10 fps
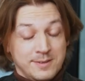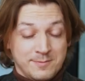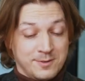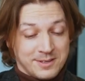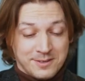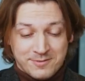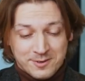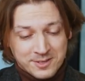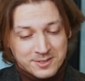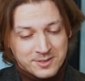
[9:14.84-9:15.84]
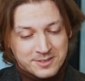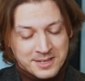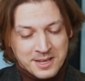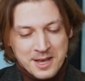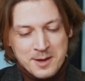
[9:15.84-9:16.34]
Oh, okay, very
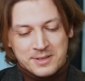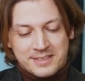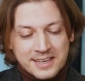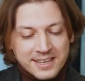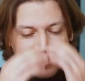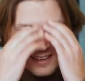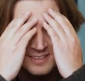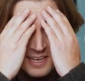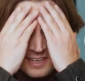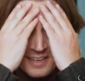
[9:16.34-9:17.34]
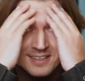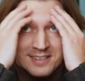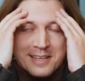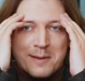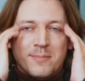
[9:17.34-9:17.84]
interesting. Taking a
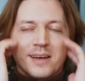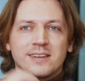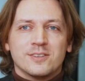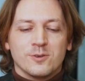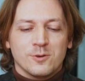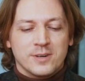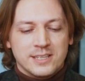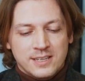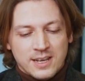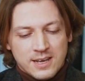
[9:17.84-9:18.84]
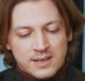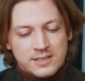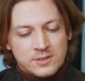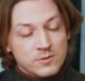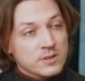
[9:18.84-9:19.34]
step back, in
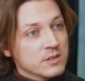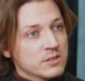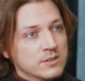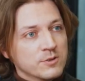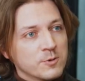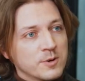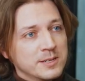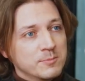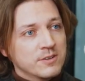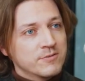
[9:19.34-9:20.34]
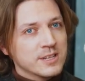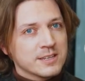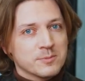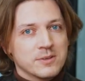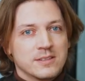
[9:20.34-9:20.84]
the introduction, you already briefly
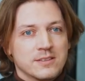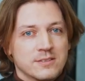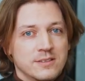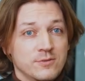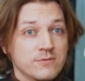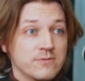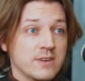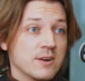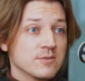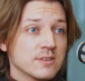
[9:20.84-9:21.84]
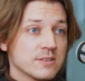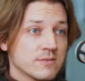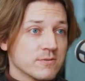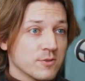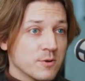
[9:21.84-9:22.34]
explained that you founded
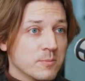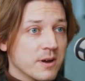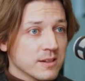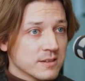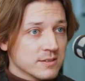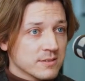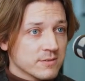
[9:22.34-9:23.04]
Flowpilots